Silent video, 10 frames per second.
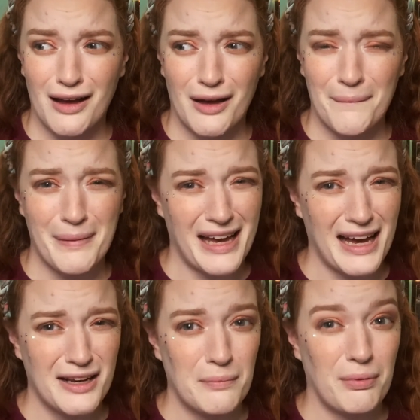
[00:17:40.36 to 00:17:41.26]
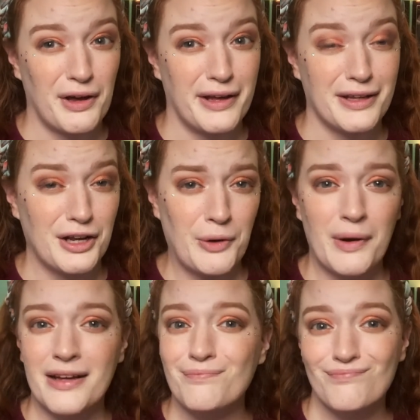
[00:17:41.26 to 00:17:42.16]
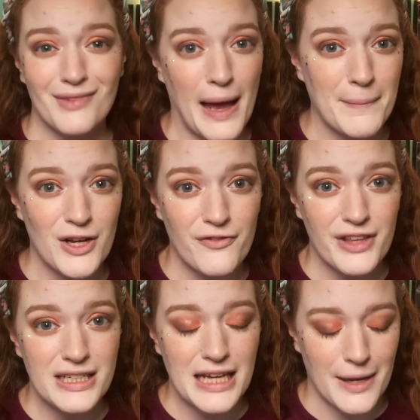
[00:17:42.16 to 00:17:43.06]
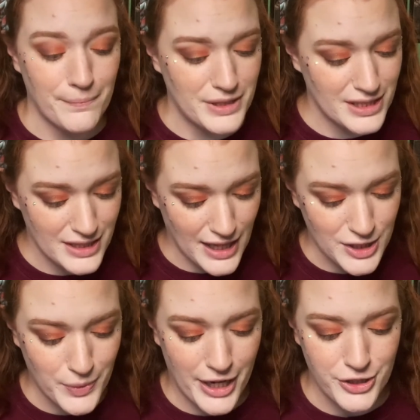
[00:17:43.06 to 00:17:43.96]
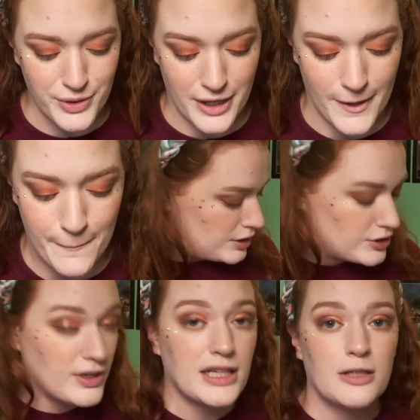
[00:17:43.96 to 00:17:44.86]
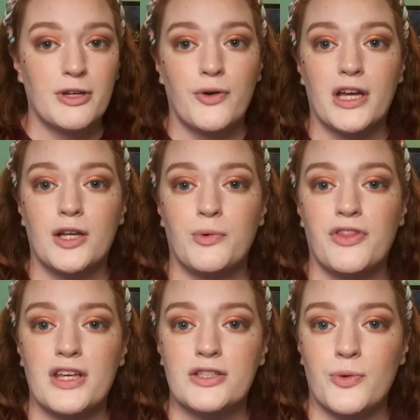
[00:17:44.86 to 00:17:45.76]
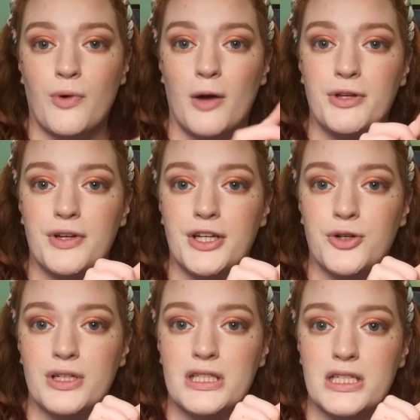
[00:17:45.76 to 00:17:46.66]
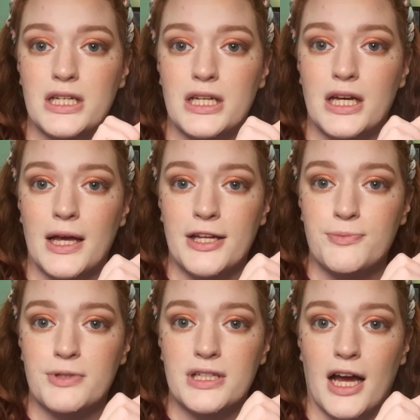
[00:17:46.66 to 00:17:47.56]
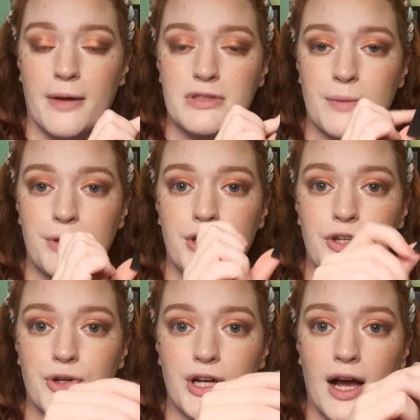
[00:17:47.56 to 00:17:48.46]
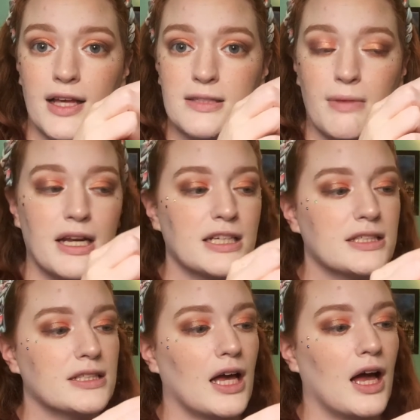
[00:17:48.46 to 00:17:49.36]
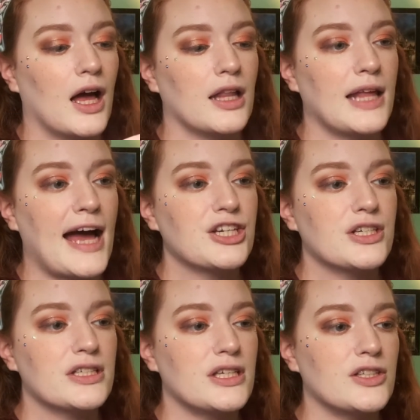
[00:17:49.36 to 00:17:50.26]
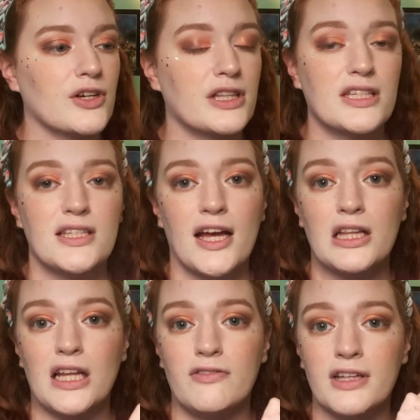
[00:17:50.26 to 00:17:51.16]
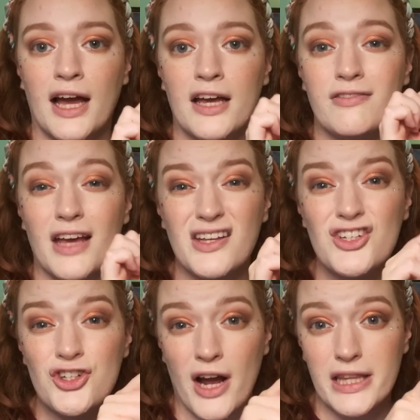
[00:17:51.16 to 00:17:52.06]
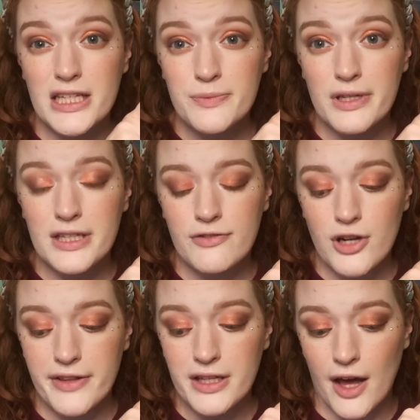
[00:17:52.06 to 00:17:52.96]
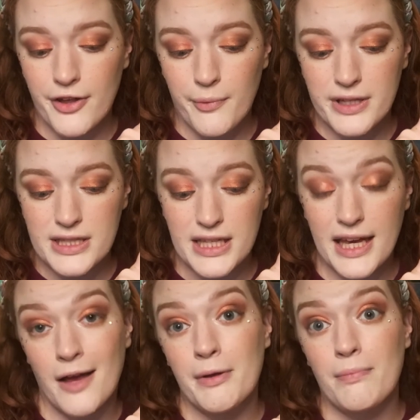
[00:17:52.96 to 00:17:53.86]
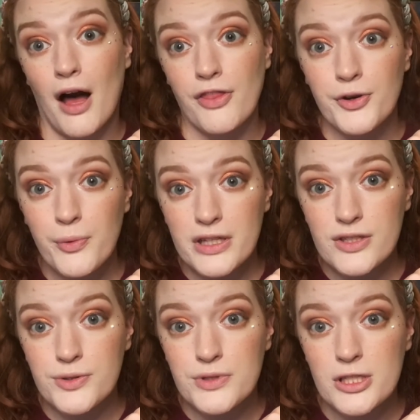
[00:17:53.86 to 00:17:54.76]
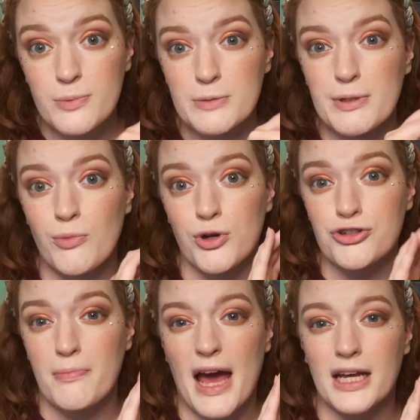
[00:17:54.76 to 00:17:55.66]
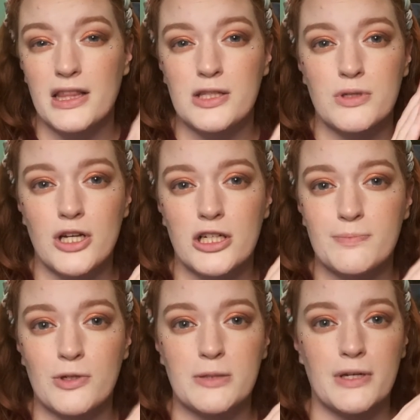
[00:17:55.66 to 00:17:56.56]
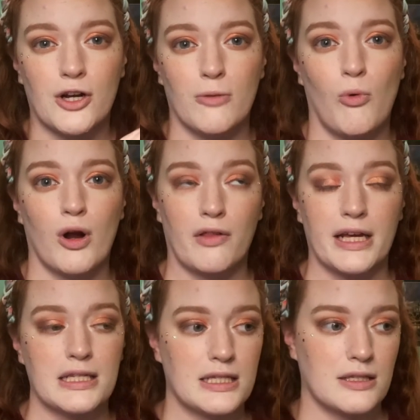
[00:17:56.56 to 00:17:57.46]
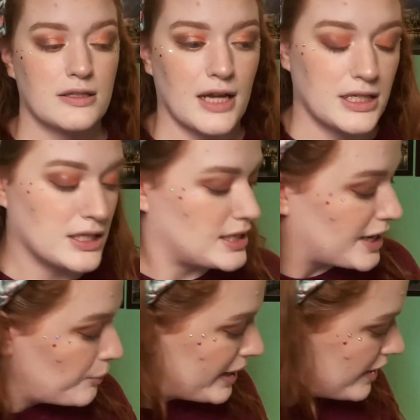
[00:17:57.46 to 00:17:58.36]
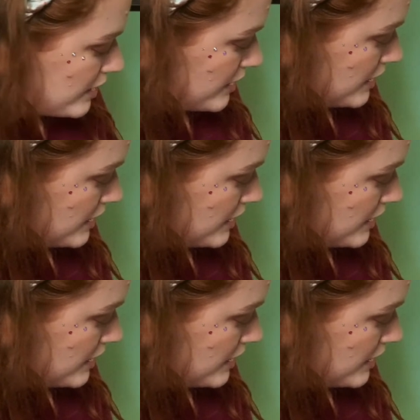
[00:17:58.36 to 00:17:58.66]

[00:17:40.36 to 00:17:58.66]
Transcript: bad, but you know what? I'm here for the attempts. That's what I do here. So next I'll be going in with these Raw Beauty Christie times Pure Cosmetics lashes. These are in the style Lovely. I have yet to try these ones. I've tried the other ones, the Can't Be Bothered ones. Those ones are supposed to be more dramatic. These ones are supposed to be her more like day-to-day wear.